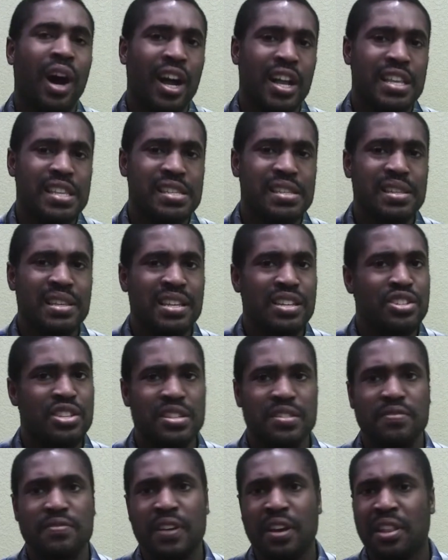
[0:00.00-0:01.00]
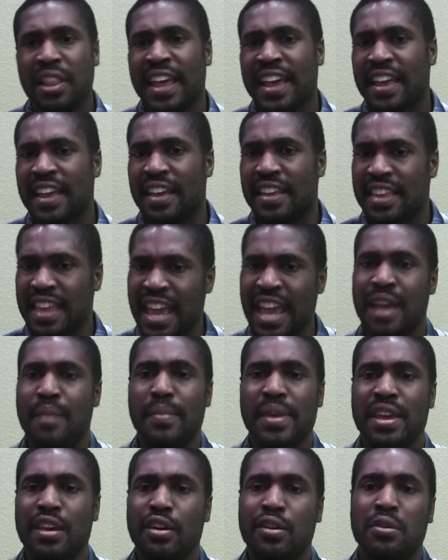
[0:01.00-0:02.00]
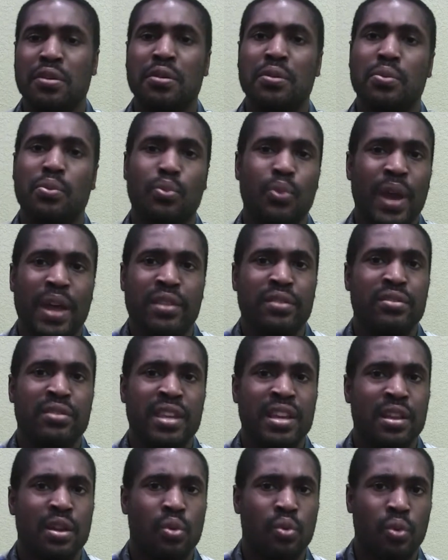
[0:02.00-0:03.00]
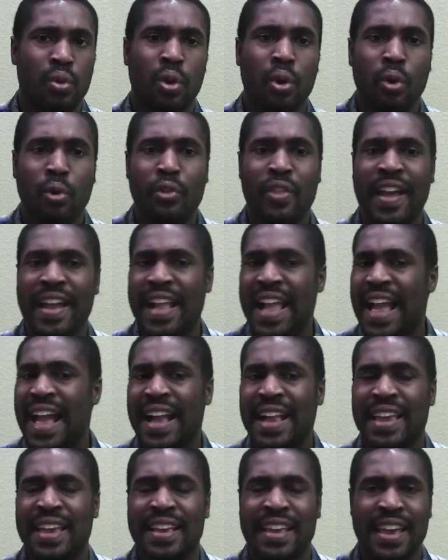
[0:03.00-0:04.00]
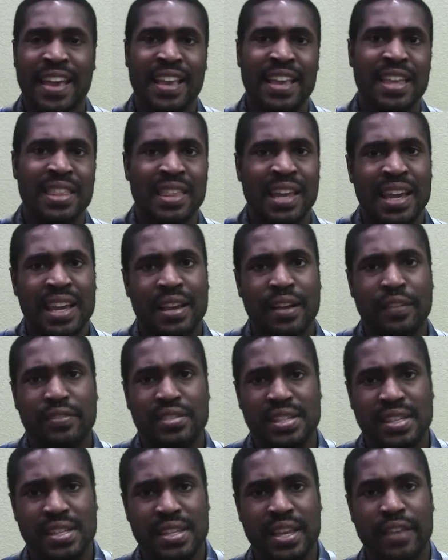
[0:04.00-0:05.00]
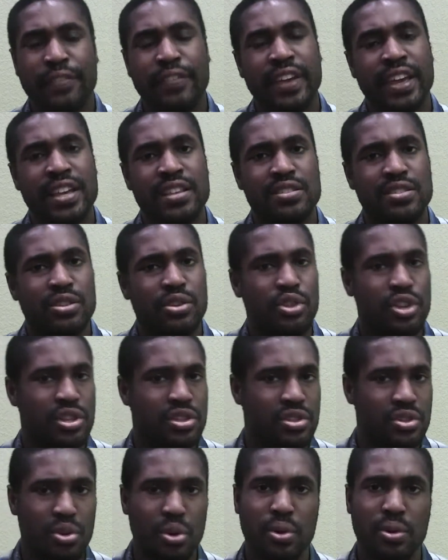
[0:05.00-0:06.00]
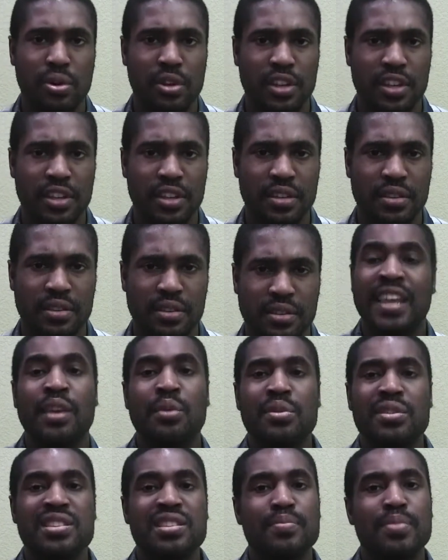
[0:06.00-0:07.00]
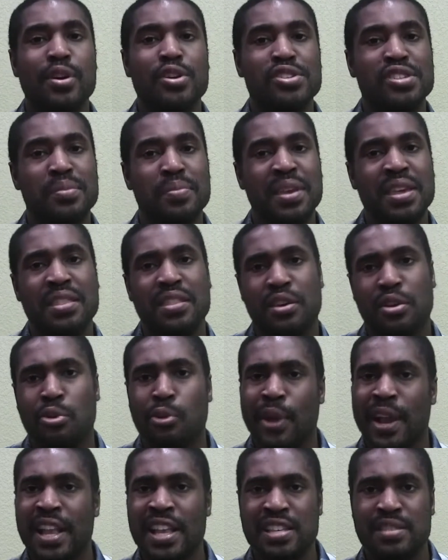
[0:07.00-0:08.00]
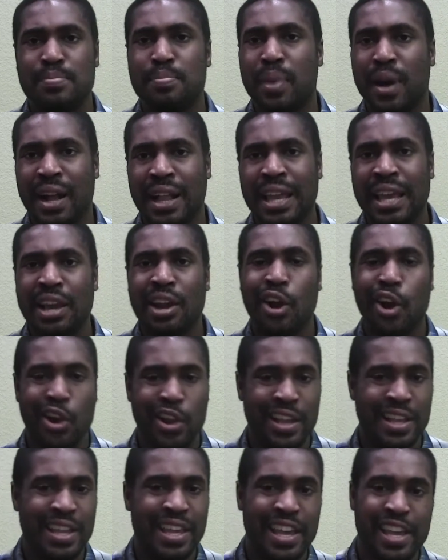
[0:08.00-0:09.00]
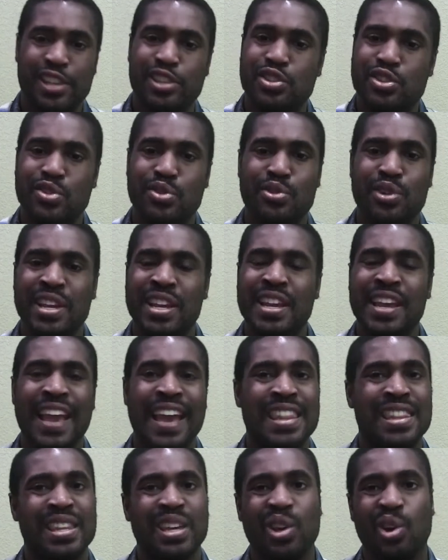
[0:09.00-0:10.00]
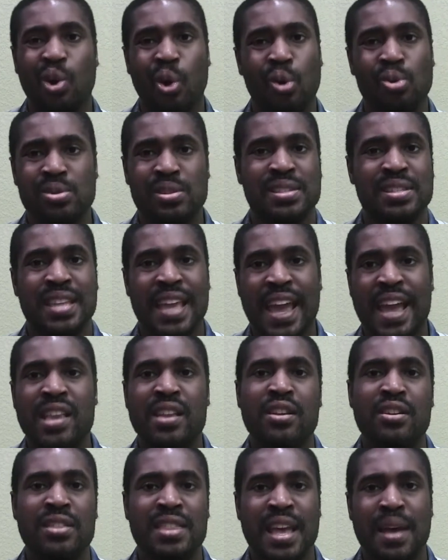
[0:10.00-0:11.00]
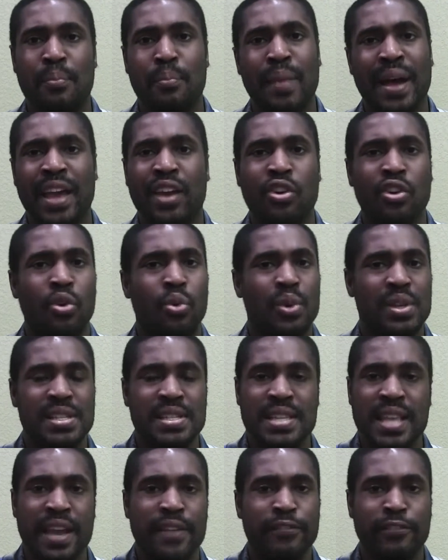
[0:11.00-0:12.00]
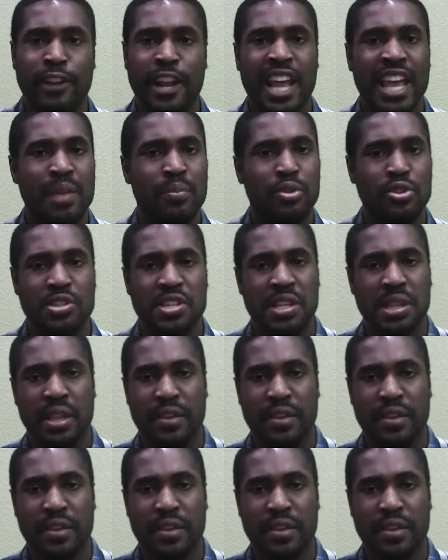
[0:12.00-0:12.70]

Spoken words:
honestly just felt like a cameo rather than a role that added anything of significance to the story. He was supposed to be the greatest bodyguard in history and the gold standard that Michael was never able to